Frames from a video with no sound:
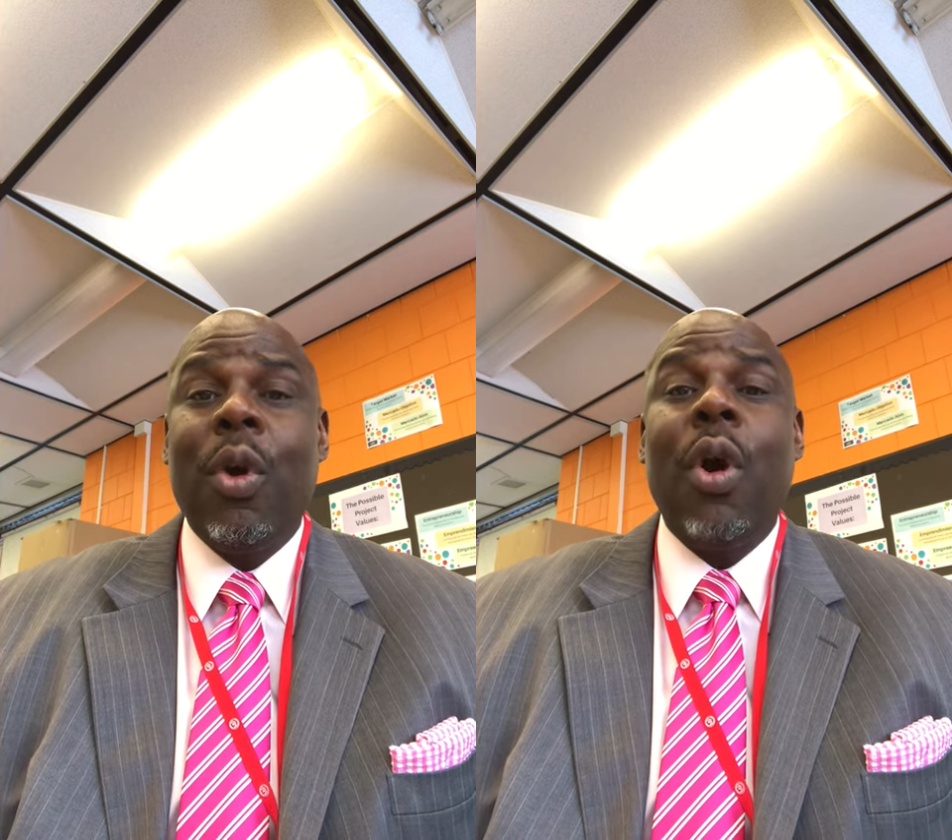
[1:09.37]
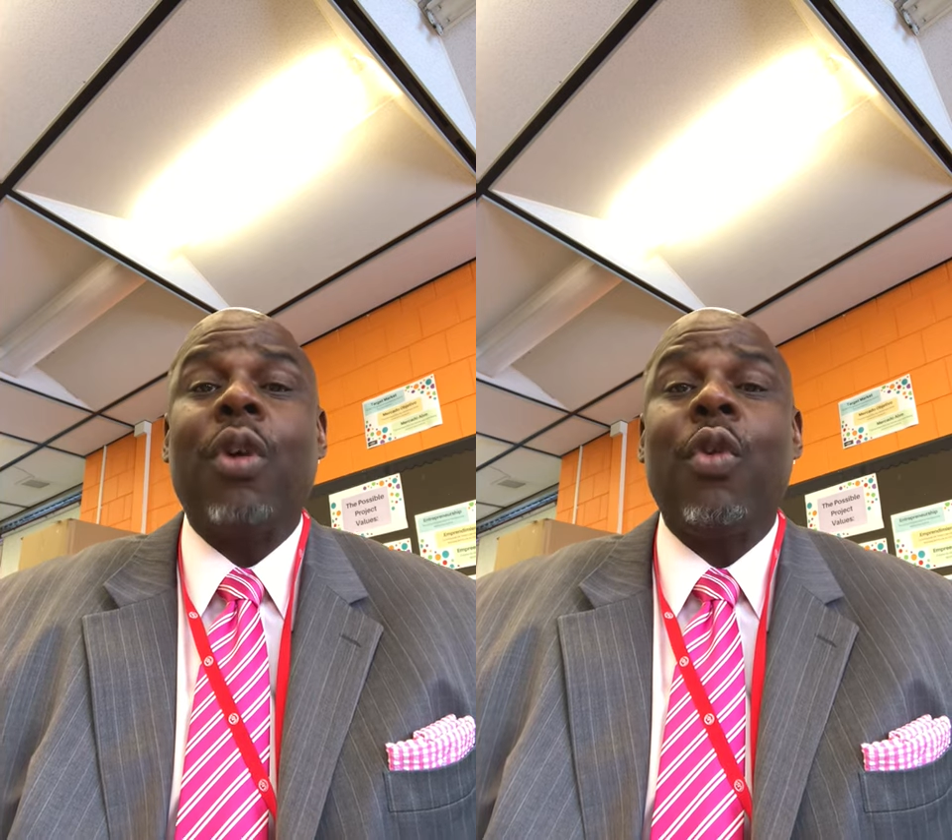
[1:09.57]

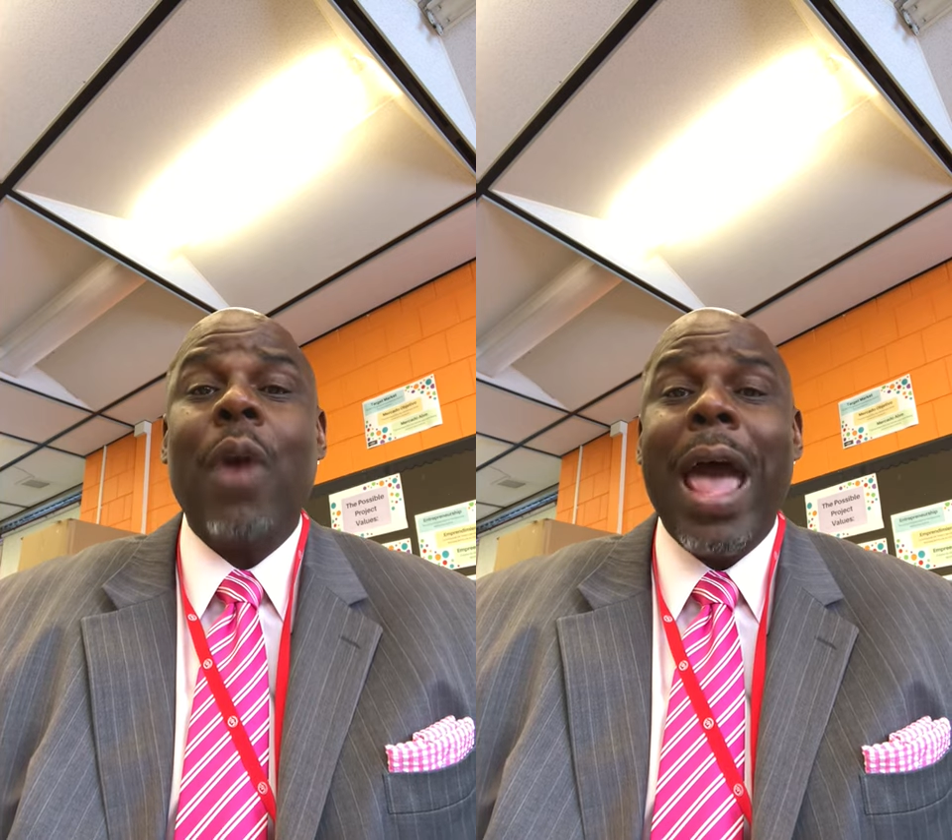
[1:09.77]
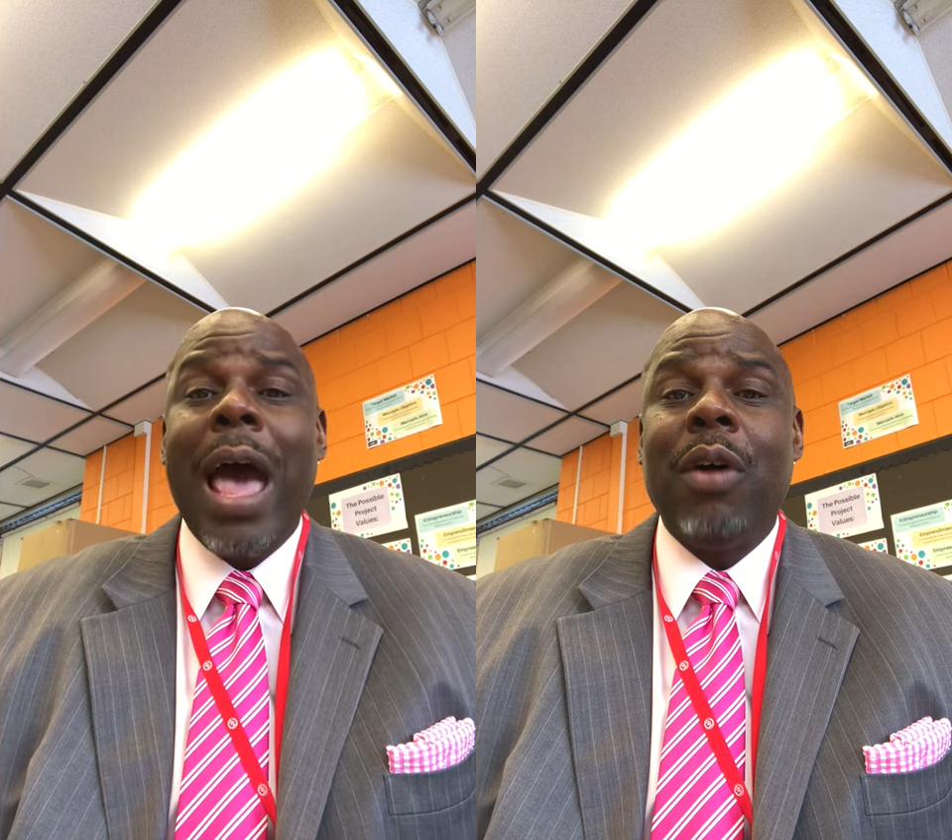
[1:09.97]
or
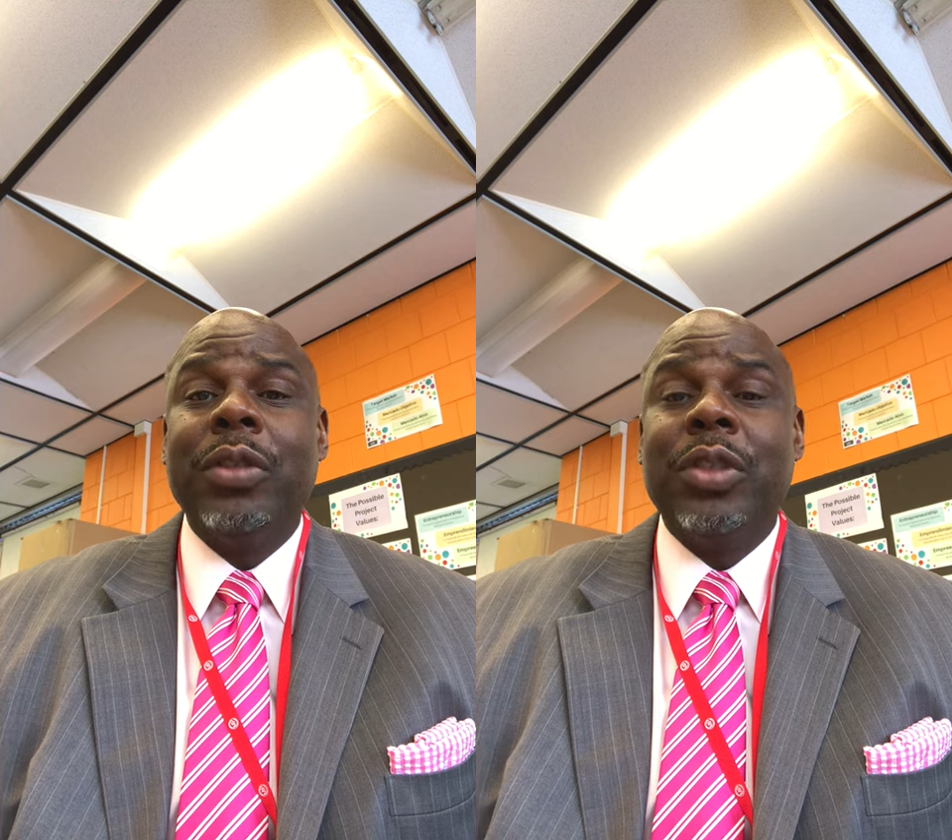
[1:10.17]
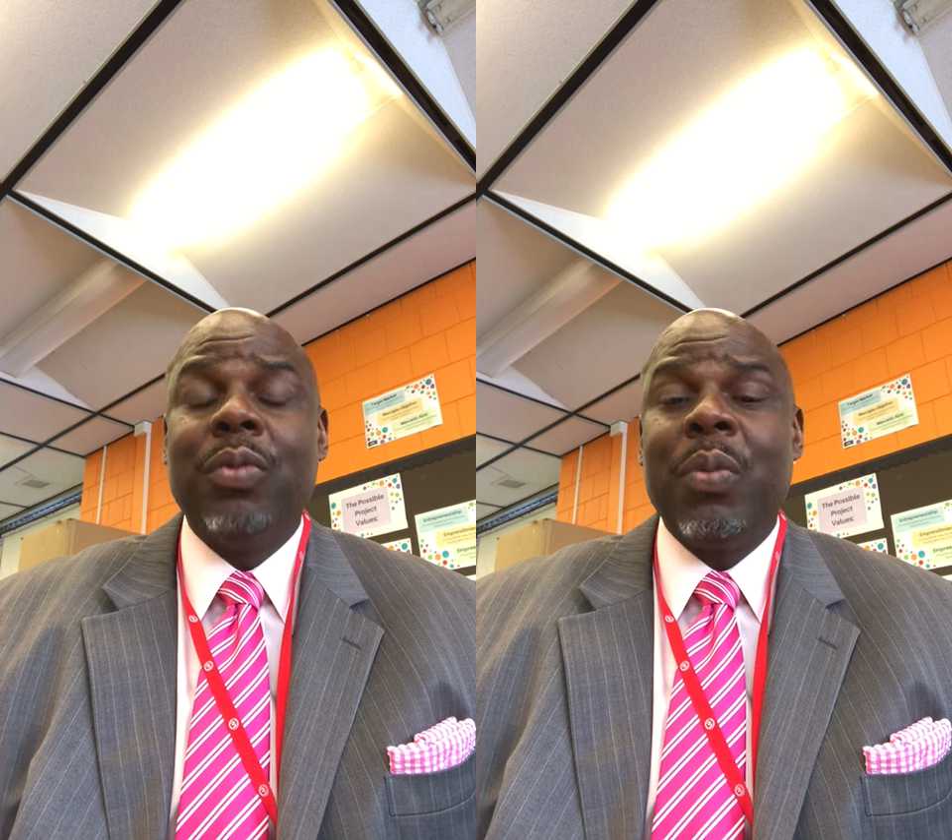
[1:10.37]

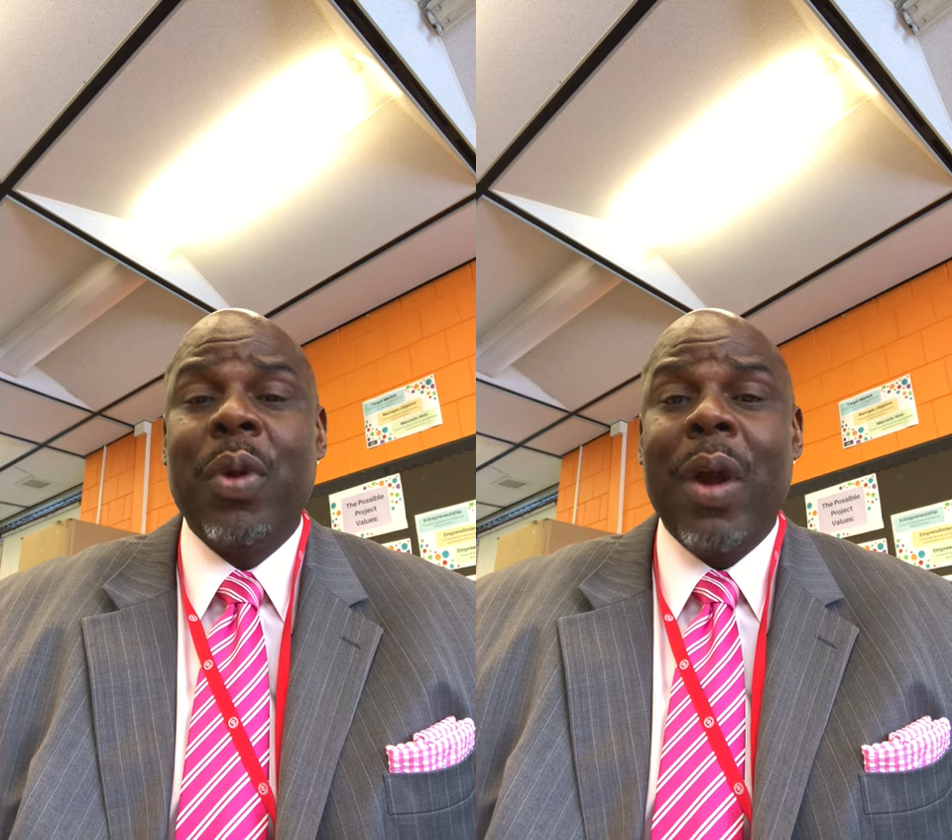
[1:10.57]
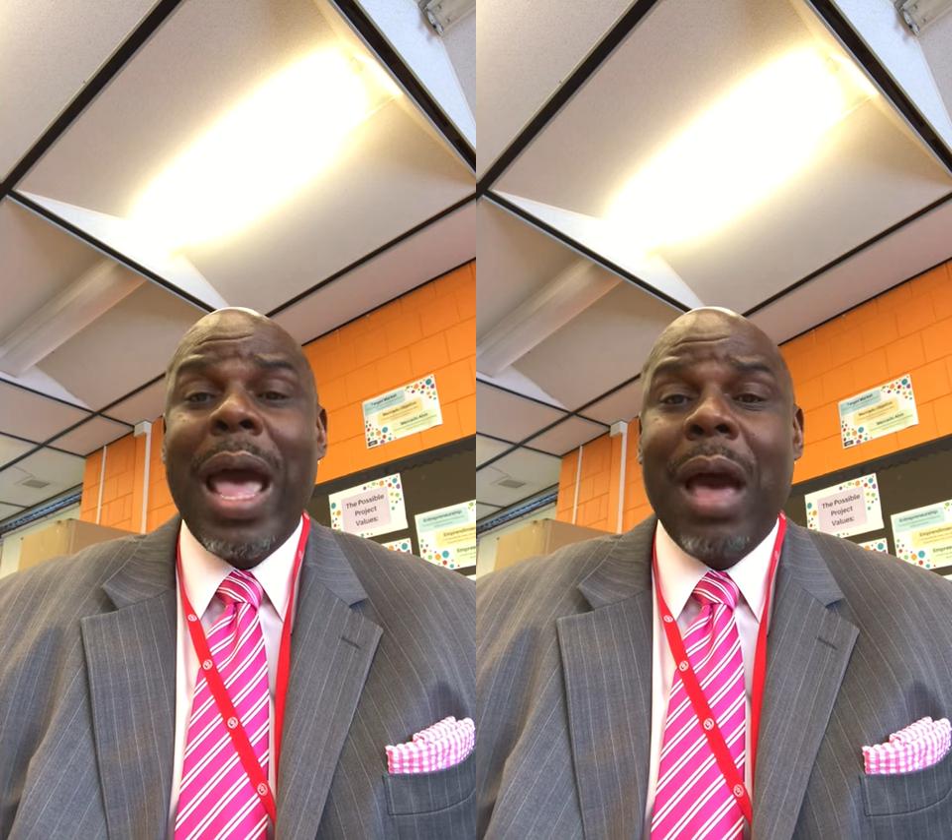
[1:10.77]
crowds when
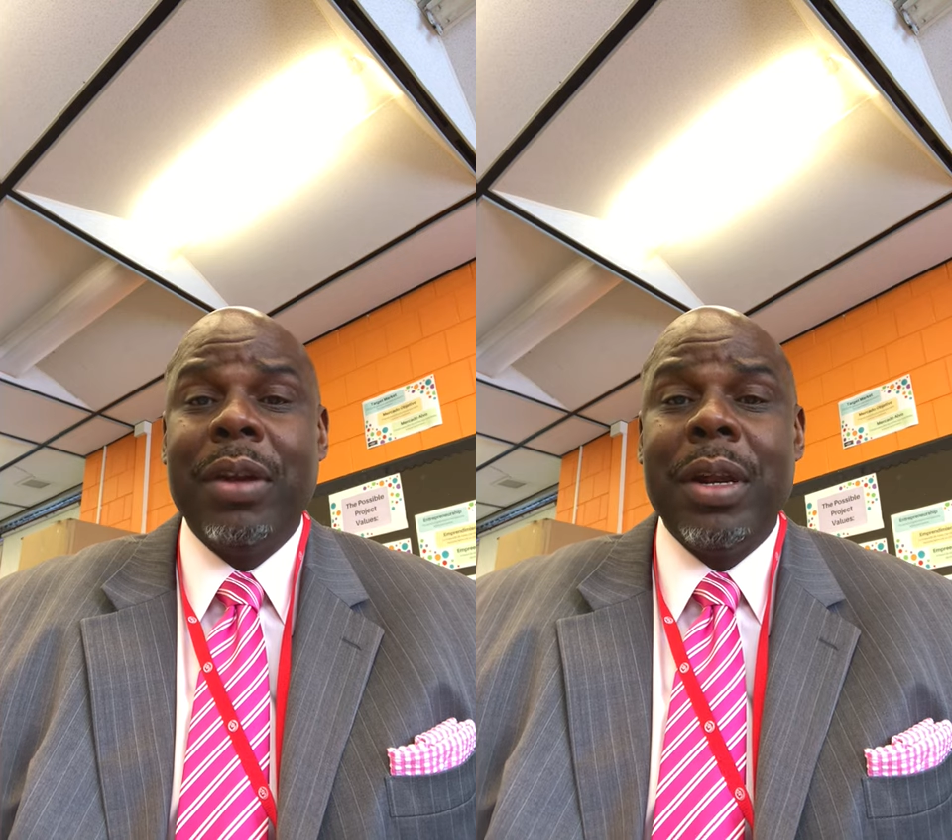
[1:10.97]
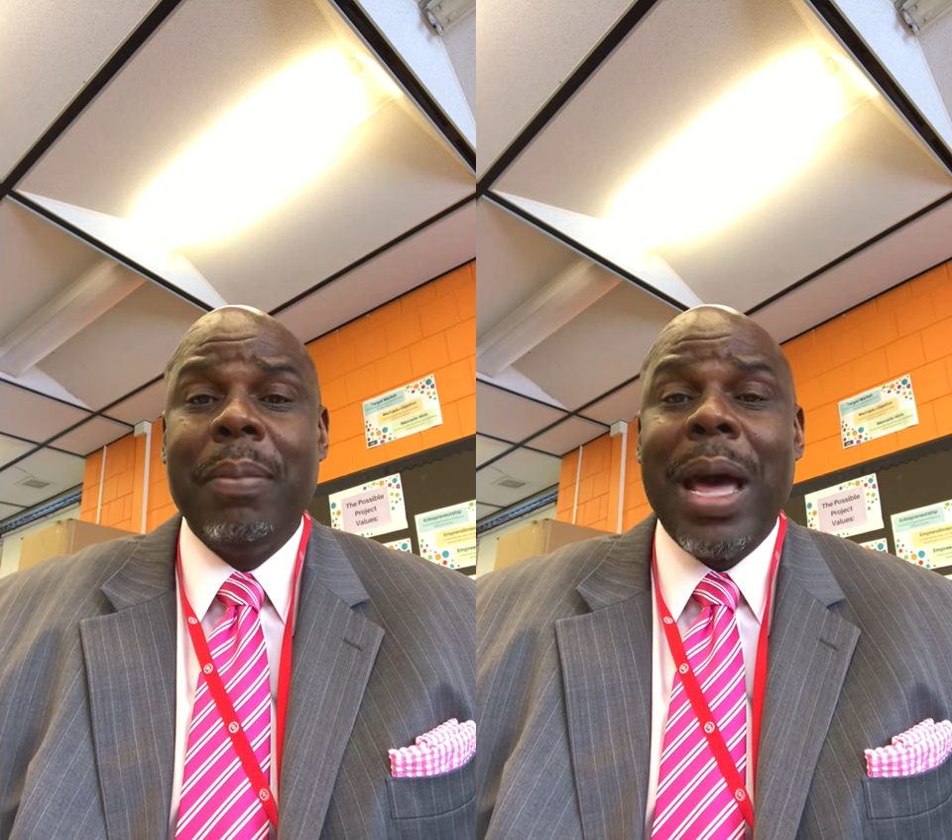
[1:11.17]
we're out
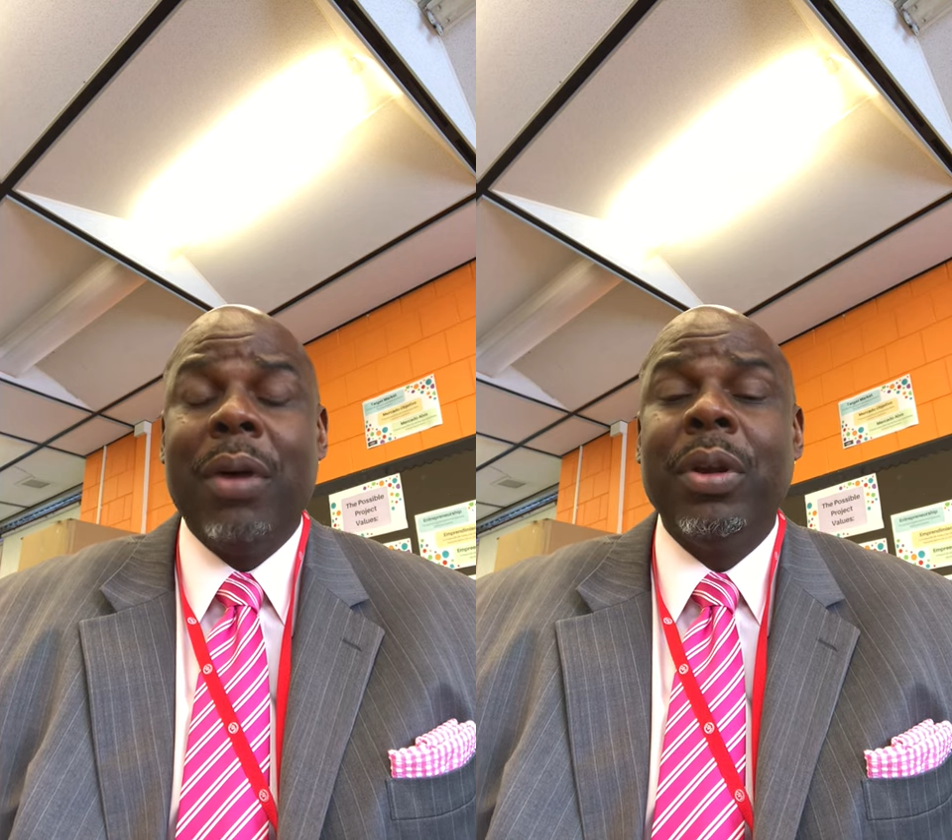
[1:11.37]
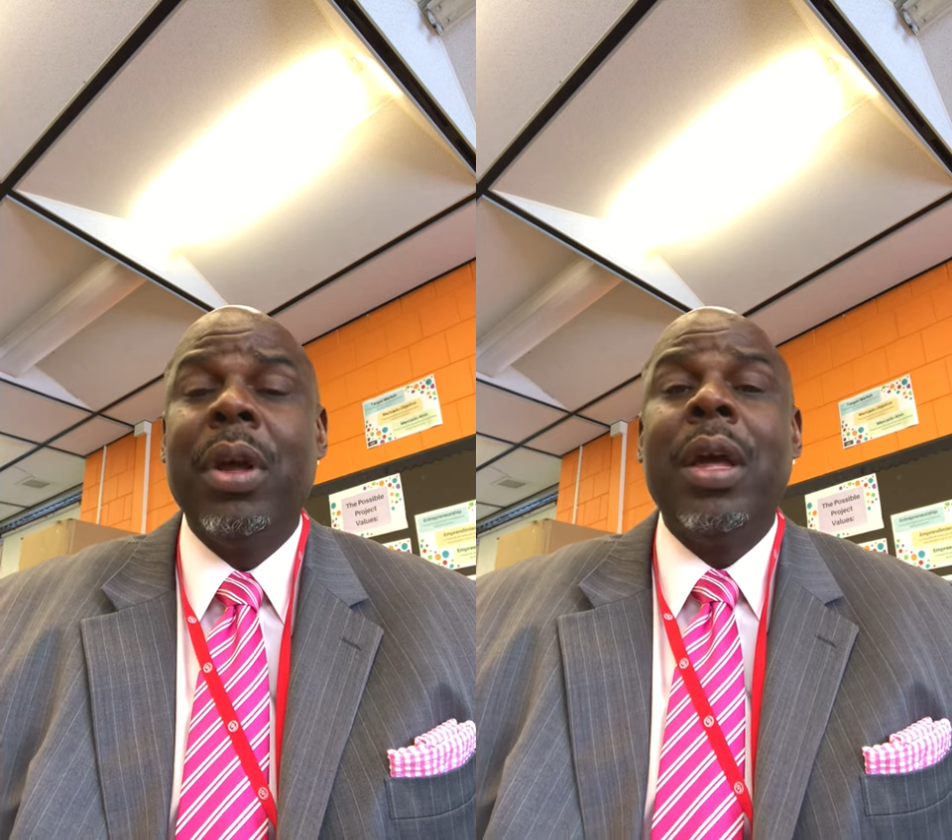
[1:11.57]
and about,